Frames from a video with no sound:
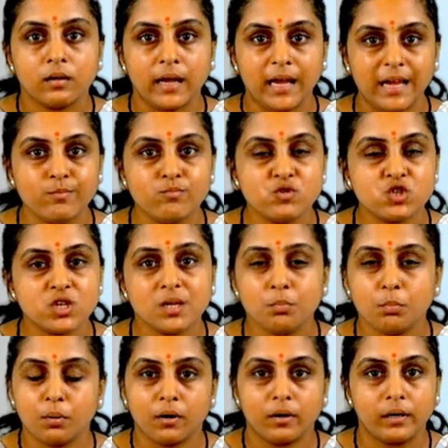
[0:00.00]
mg
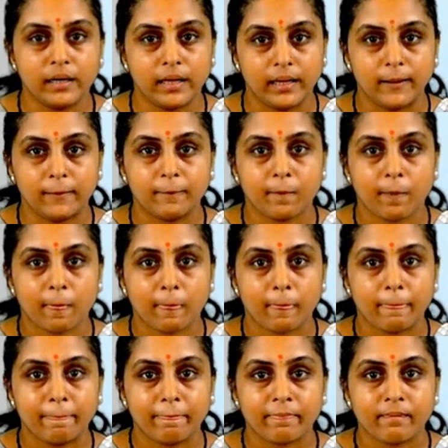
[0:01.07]
per day.
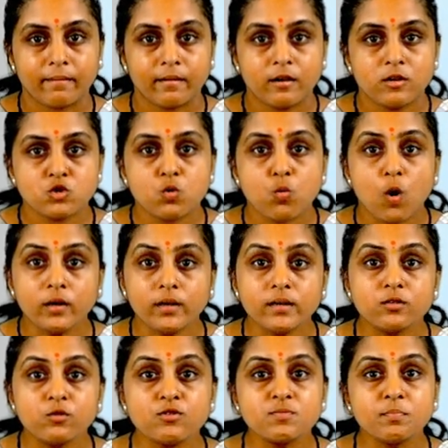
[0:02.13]
So what are
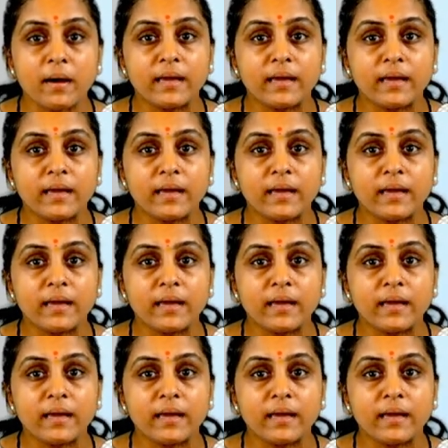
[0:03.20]
those